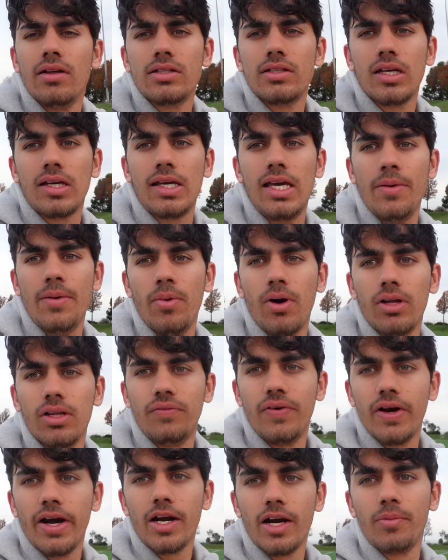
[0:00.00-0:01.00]
To keep all the
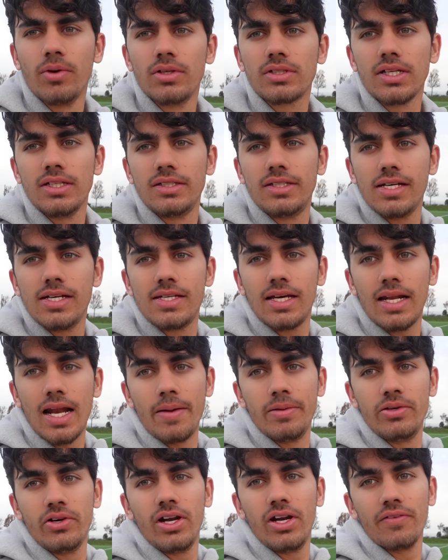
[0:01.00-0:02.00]
variables consistent,
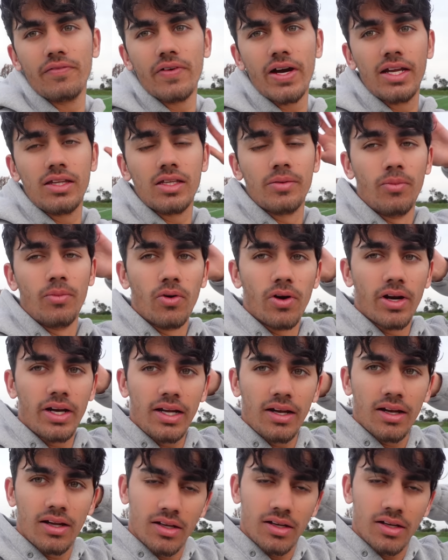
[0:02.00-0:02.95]
I'm doing it right in the morning.